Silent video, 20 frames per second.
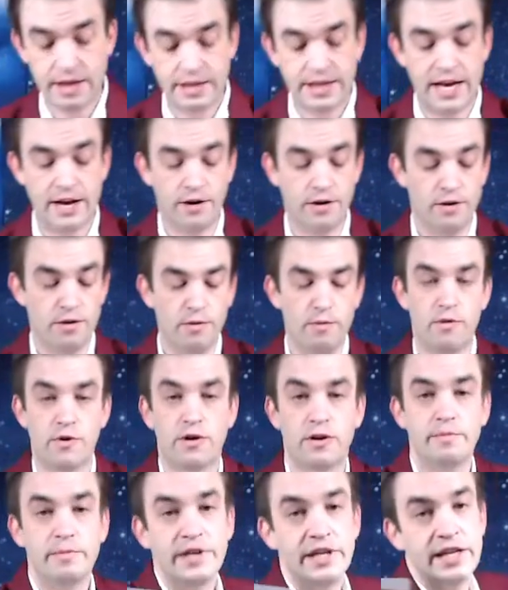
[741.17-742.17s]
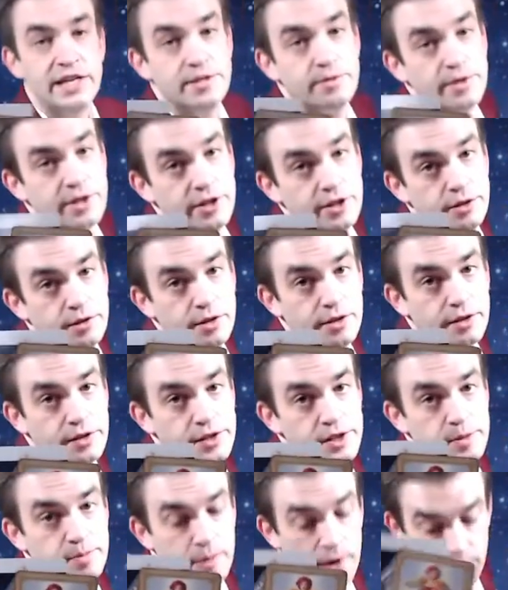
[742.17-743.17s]
that whole world begins with a new little
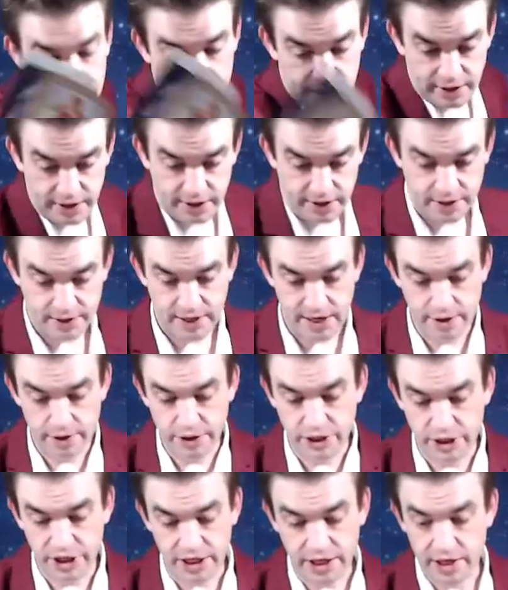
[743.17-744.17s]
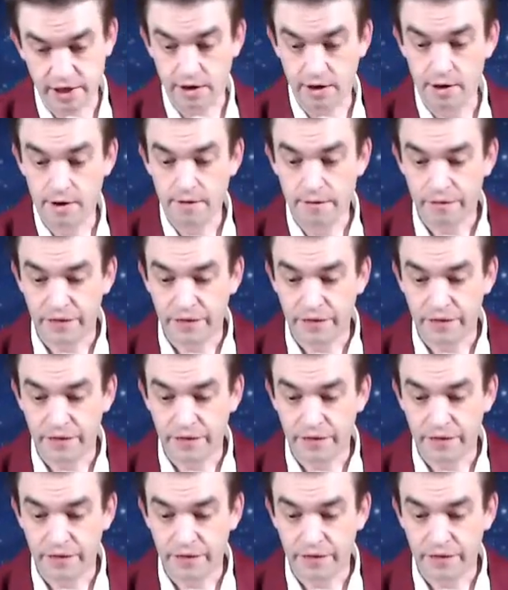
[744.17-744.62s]
spark in this energy here.